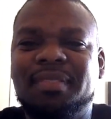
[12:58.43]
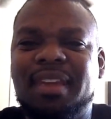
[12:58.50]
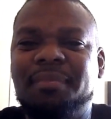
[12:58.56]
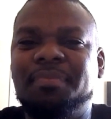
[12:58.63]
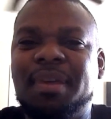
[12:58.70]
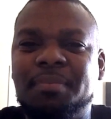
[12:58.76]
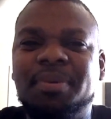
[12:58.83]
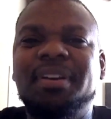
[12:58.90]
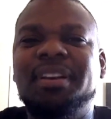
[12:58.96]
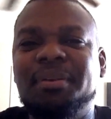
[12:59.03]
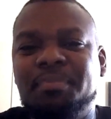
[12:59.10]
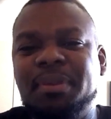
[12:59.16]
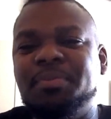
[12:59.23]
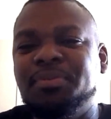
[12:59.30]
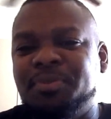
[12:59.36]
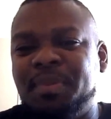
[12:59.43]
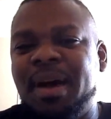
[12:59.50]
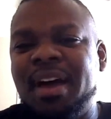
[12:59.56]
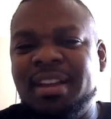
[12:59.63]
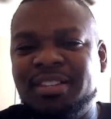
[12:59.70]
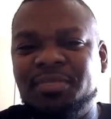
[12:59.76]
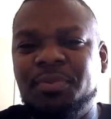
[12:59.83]
they put it in people's
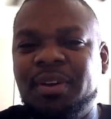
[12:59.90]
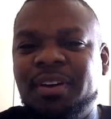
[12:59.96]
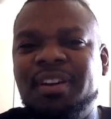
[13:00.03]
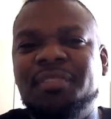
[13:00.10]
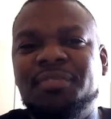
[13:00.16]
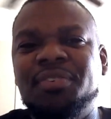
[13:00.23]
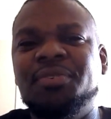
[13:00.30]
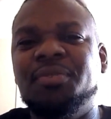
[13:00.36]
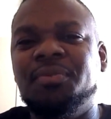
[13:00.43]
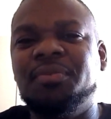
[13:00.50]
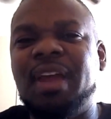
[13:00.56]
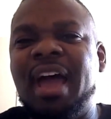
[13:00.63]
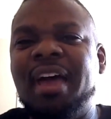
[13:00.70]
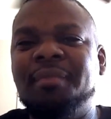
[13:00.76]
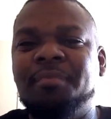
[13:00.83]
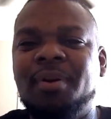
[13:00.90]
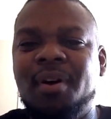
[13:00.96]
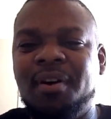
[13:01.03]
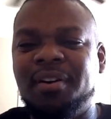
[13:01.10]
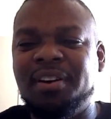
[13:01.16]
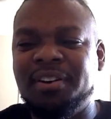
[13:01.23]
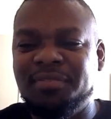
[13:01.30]
minds to where if you're not
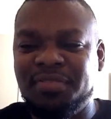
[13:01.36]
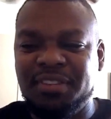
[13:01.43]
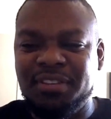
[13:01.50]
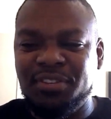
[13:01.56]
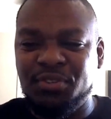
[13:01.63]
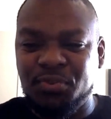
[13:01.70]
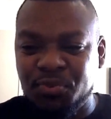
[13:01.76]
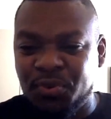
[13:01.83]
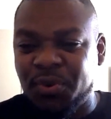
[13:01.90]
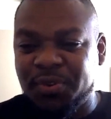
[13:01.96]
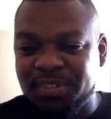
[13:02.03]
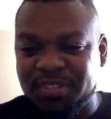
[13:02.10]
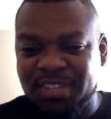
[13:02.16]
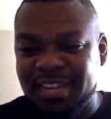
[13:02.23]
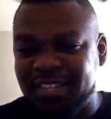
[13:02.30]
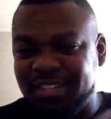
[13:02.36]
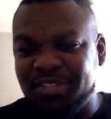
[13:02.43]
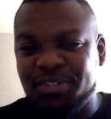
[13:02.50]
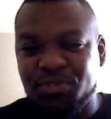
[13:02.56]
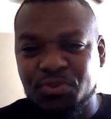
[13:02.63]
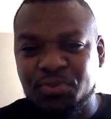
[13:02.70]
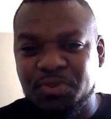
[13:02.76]
part of the true
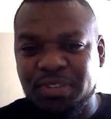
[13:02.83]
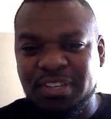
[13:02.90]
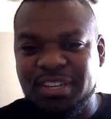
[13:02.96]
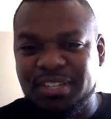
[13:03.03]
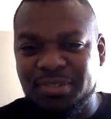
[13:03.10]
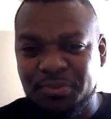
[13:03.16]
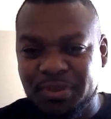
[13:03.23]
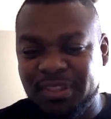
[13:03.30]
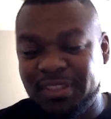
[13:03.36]
organization, the true religion,